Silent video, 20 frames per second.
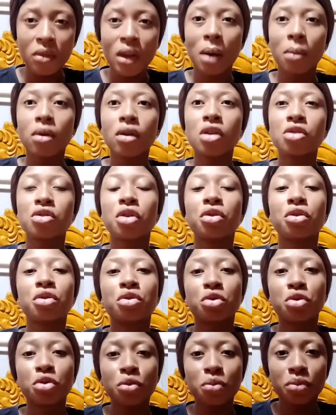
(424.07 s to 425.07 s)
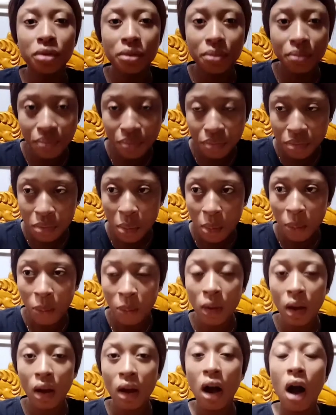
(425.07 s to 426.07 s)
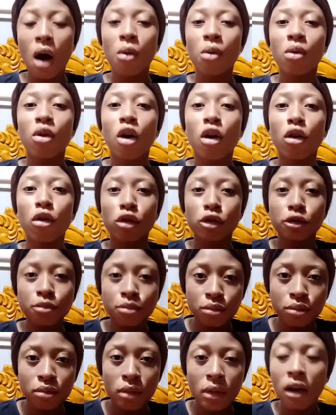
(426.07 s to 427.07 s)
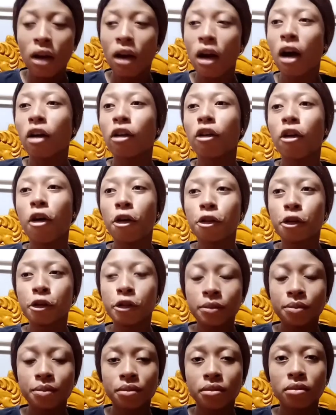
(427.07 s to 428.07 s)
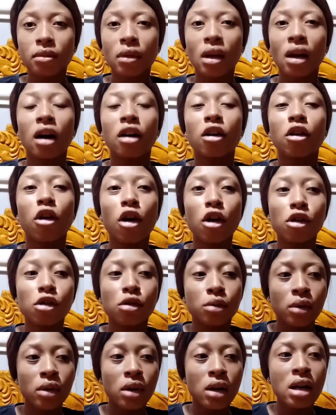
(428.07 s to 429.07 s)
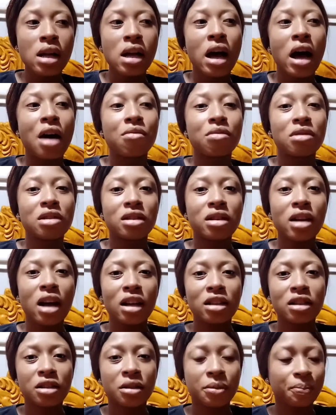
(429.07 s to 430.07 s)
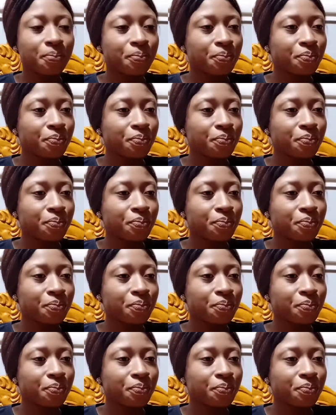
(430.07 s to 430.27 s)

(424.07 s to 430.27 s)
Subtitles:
I'm always on YouTube. I will Google and research.